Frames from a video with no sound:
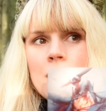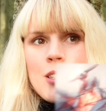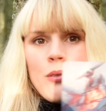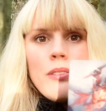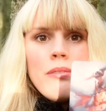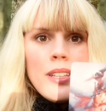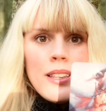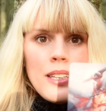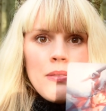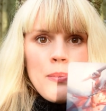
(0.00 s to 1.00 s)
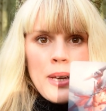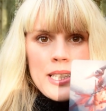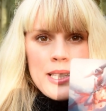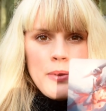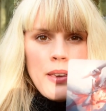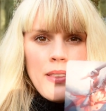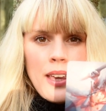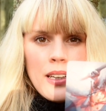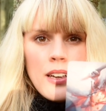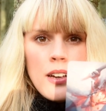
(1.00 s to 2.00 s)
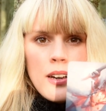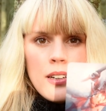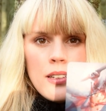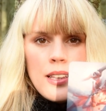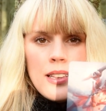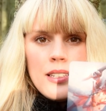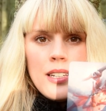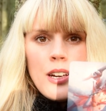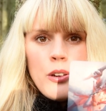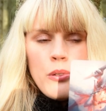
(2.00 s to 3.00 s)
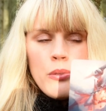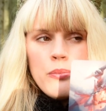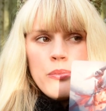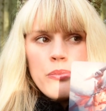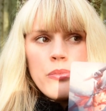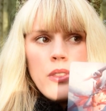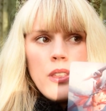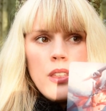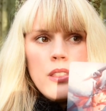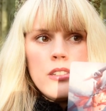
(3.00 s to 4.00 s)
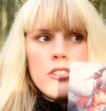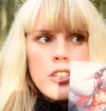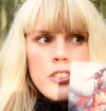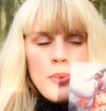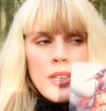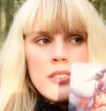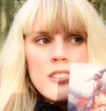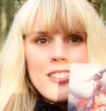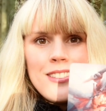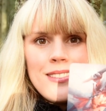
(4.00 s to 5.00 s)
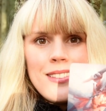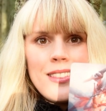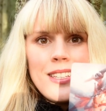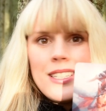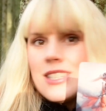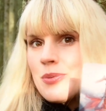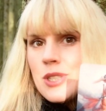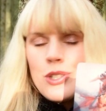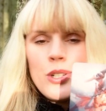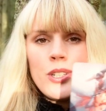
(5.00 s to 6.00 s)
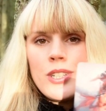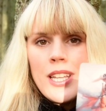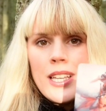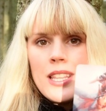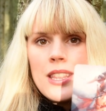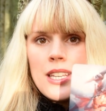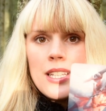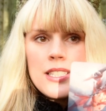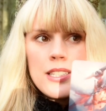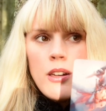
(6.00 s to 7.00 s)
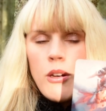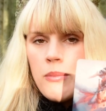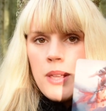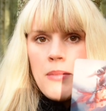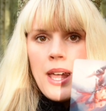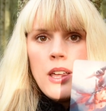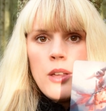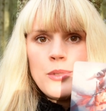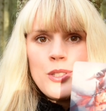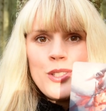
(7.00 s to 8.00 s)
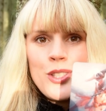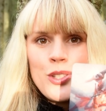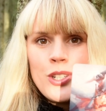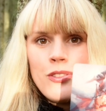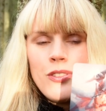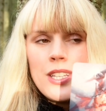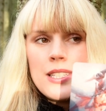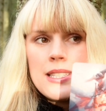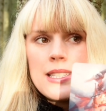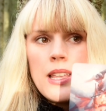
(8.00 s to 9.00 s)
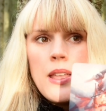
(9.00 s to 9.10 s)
So it really reminds me of that card in the tarot, the Judgment. Things returning, things coming back up to the surface.